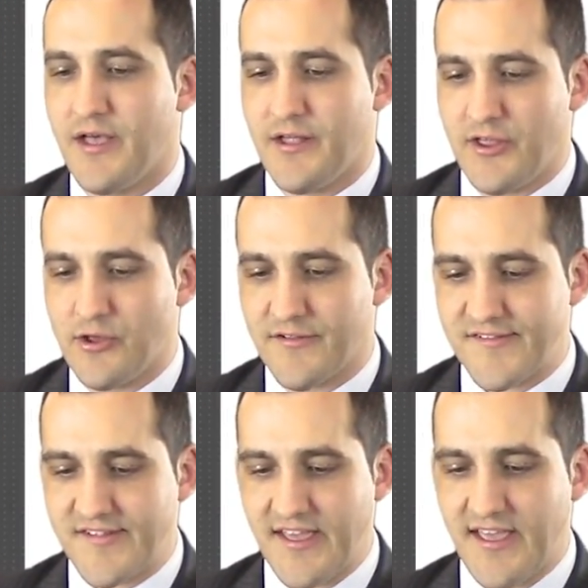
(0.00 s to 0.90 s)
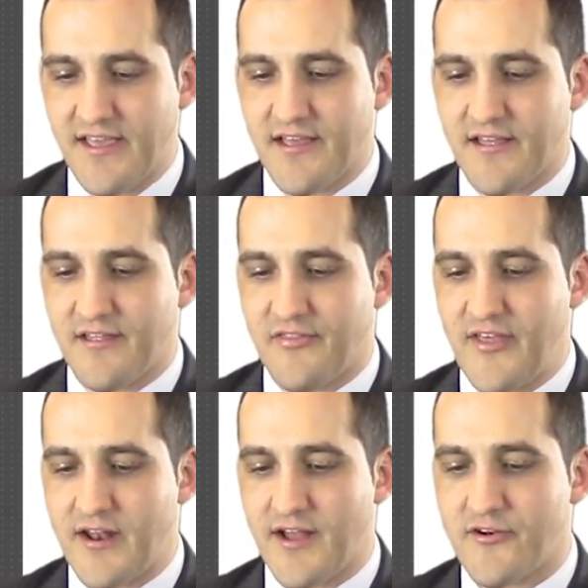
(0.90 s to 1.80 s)
you'll see
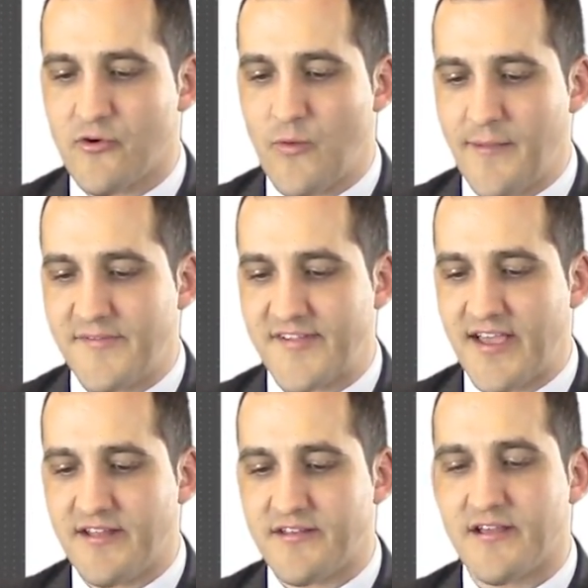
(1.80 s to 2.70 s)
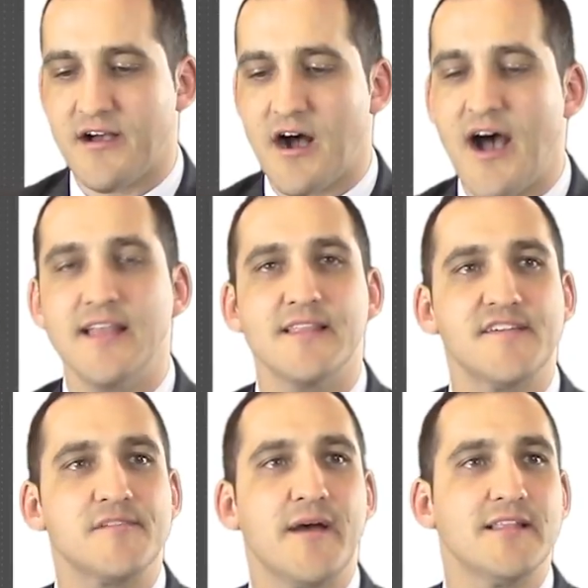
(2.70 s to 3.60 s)
that under website, I
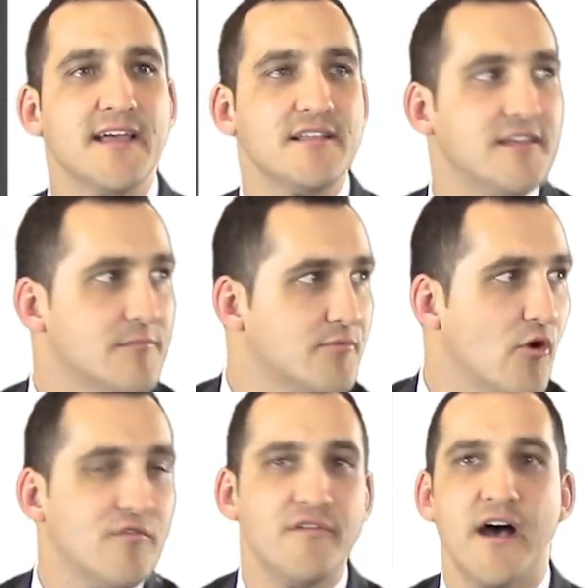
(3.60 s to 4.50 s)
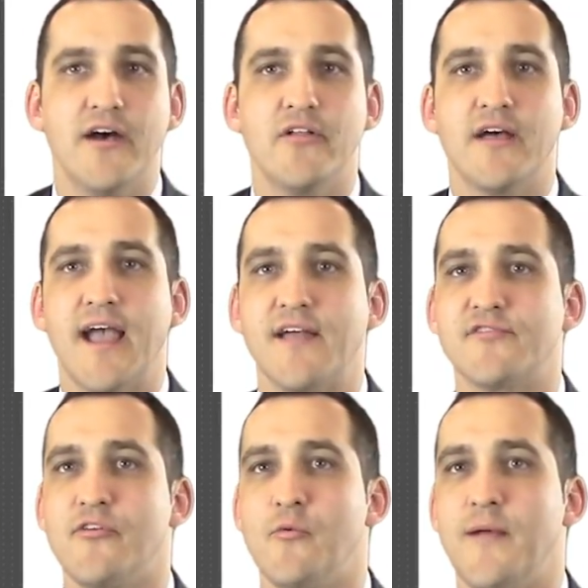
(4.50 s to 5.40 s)
list my LinkedIn profile as
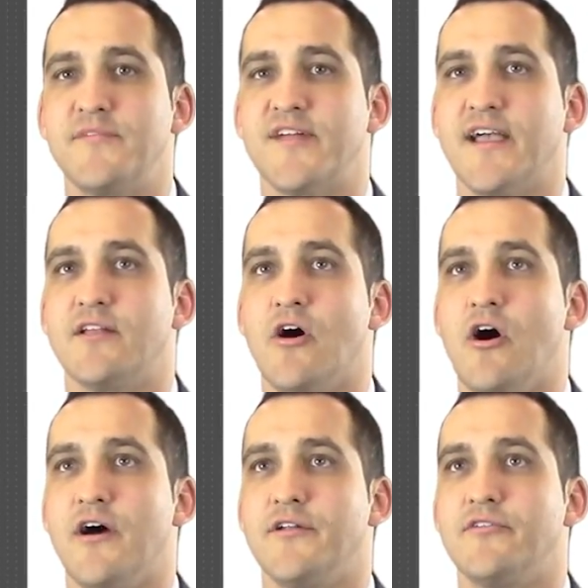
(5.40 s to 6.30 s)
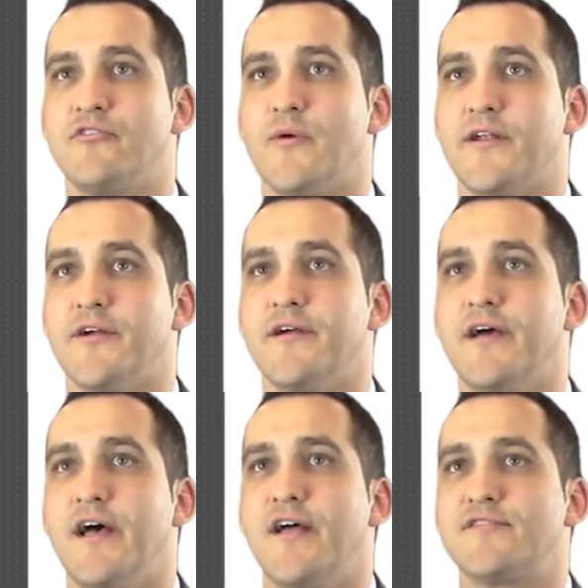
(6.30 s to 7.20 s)
the website on Twitter.
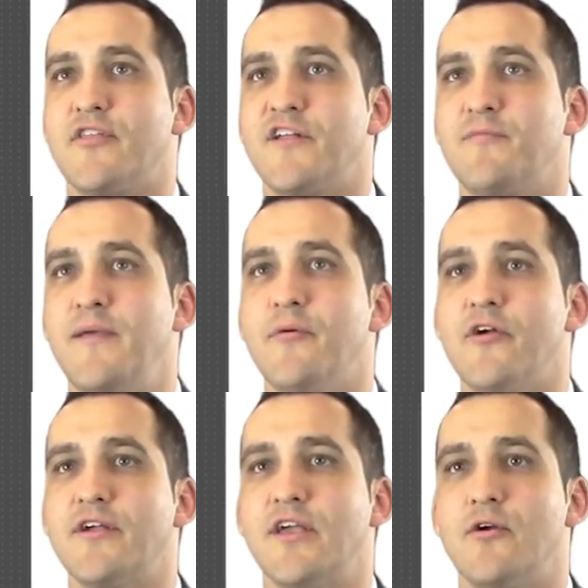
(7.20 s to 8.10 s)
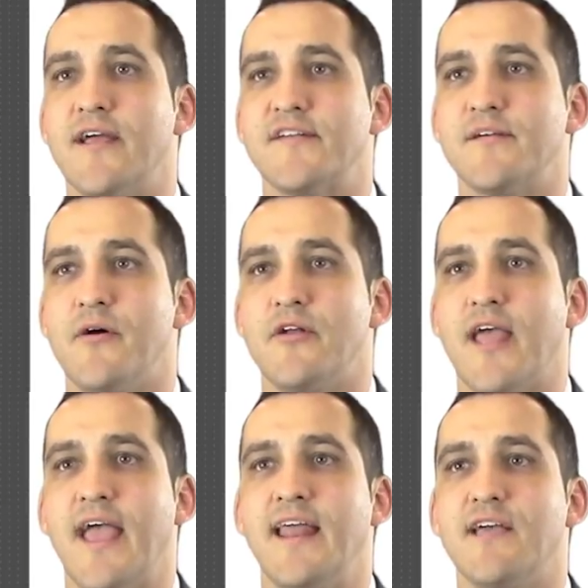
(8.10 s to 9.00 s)
So that if people are curious about
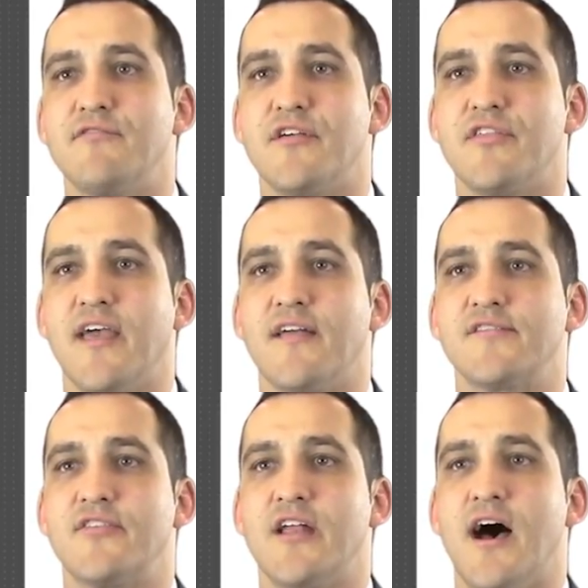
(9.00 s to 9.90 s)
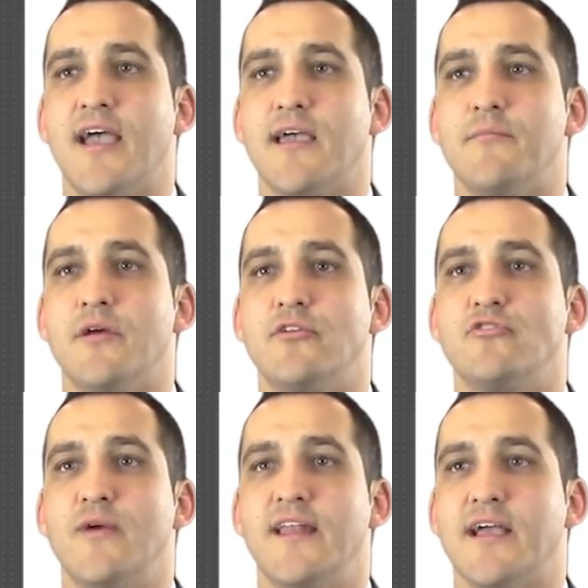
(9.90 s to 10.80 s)
any of the things that I am
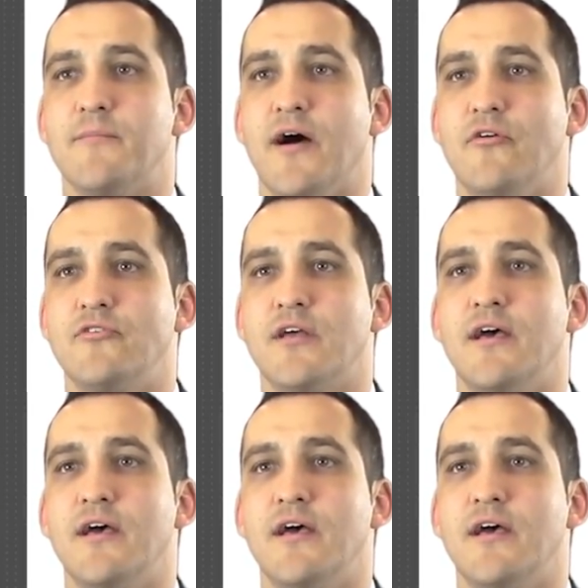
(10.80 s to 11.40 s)
tweeting about,